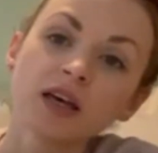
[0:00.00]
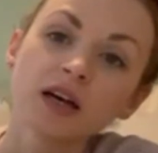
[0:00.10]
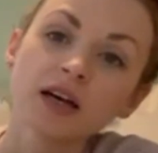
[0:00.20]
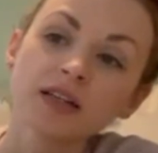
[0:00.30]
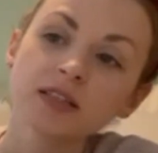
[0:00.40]

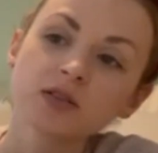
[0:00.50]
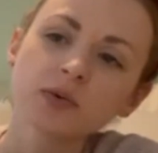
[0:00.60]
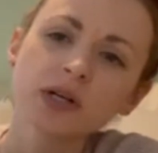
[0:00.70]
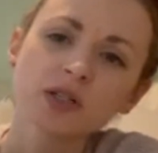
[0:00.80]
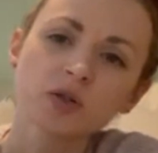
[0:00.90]
And it's
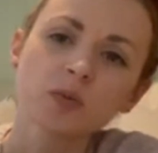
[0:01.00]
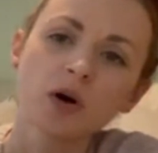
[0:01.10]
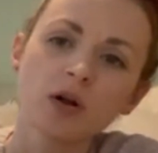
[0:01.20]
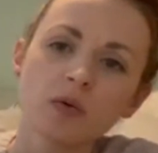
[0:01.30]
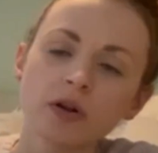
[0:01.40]
really a
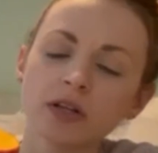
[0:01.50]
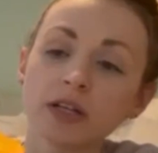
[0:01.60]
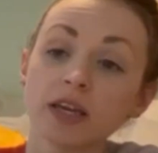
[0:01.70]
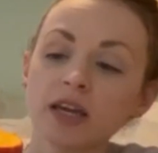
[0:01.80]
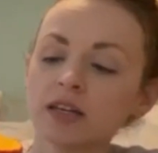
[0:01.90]
small one. And
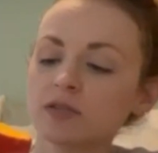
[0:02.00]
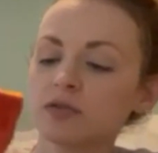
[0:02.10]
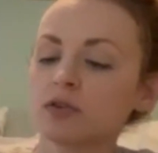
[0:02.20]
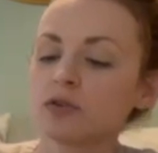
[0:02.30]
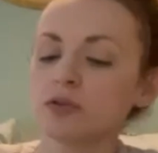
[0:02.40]
again,
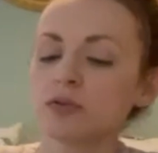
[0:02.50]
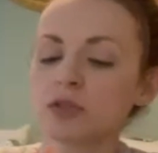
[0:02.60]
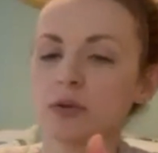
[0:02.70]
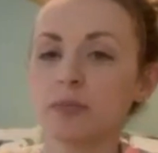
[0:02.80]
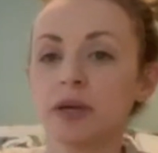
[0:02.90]
if you
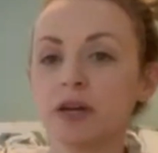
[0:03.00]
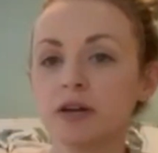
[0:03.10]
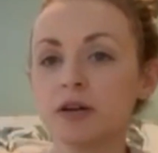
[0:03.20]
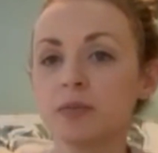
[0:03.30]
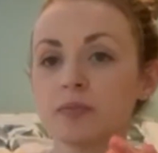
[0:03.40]
use a
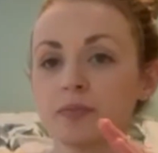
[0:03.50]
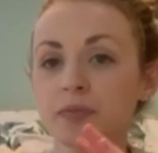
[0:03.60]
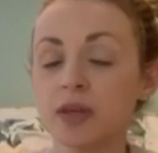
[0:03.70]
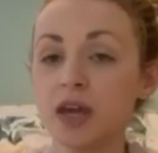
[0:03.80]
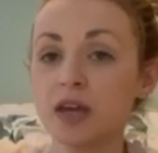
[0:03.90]
bigger
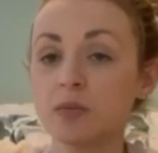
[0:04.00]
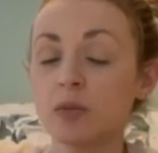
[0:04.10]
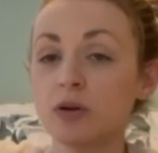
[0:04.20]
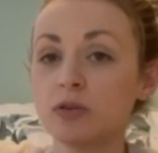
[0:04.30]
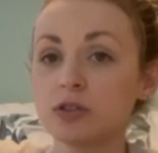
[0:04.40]
cake
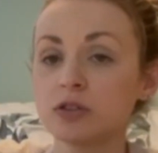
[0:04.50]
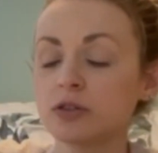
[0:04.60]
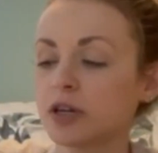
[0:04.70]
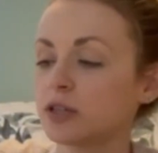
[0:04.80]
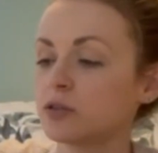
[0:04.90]
mold, you
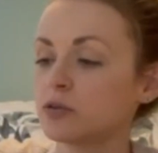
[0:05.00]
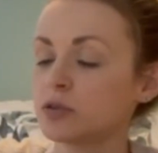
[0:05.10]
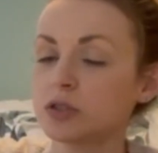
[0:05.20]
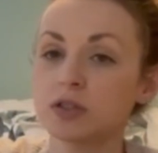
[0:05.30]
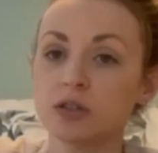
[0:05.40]
can
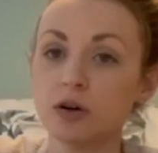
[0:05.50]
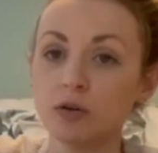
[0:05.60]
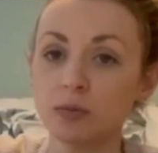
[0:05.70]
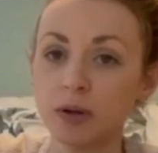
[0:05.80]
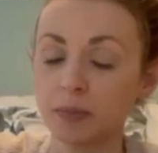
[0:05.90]
use the
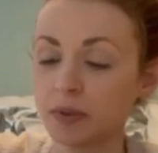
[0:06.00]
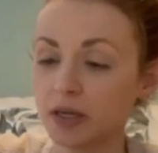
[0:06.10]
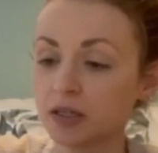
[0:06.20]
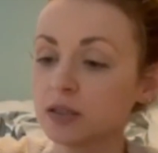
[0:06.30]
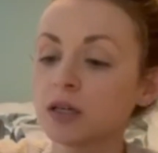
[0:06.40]
whole
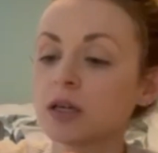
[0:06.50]
pumpkin.